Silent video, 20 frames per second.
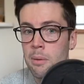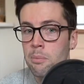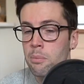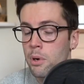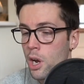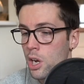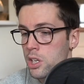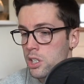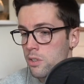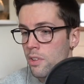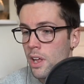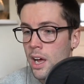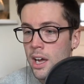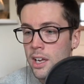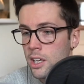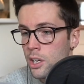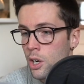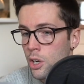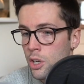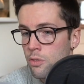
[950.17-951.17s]
And because of that,
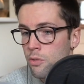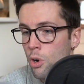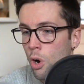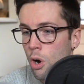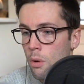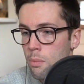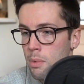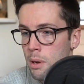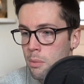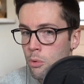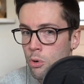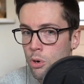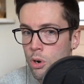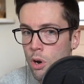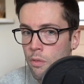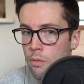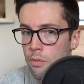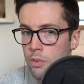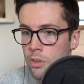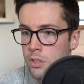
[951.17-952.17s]
you know, you've got a bit more
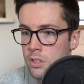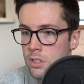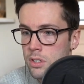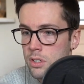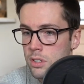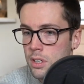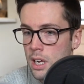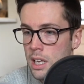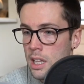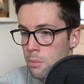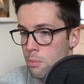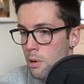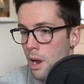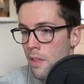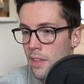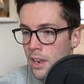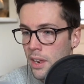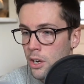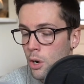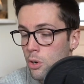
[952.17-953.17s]
confidence in the
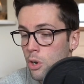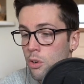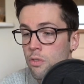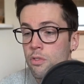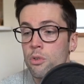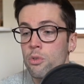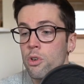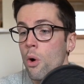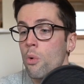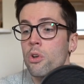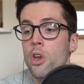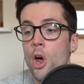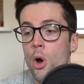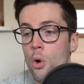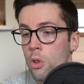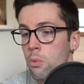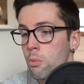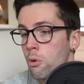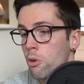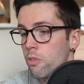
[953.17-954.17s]
brand then, don't you? If you don't
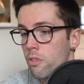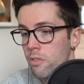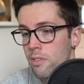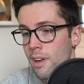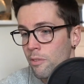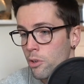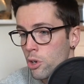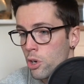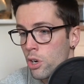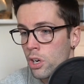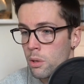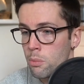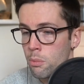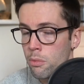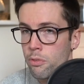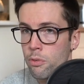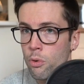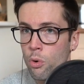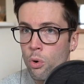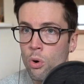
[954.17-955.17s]
know them or if you've never heard of them
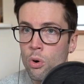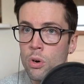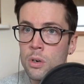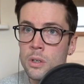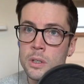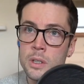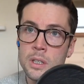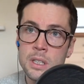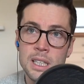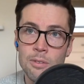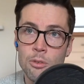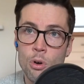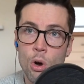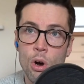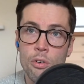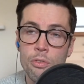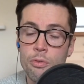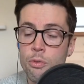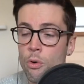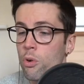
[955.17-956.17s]
before, they've got
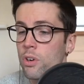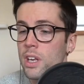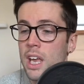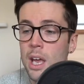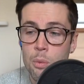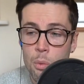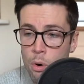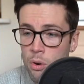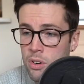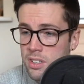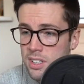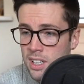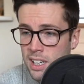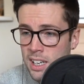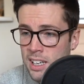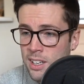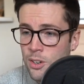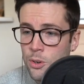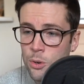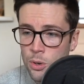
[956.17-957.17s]
a four year
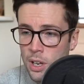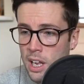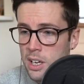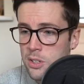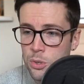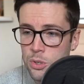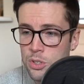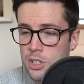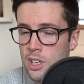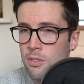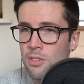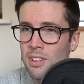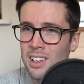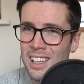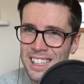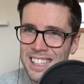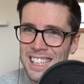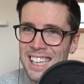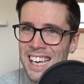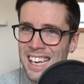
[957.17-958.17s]
warranty, all that sort of stuff. You're
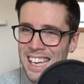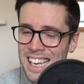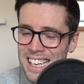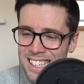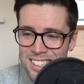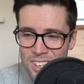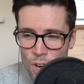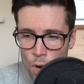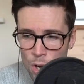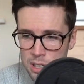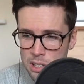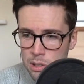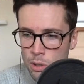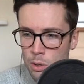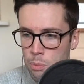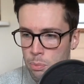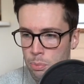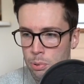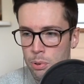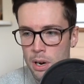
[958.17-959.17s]
like, yeah, it's starting to
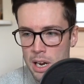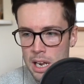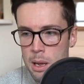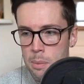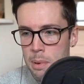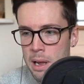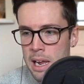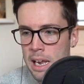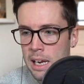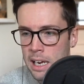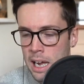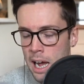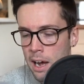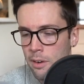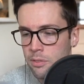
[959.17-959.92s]
look pretty appealing, I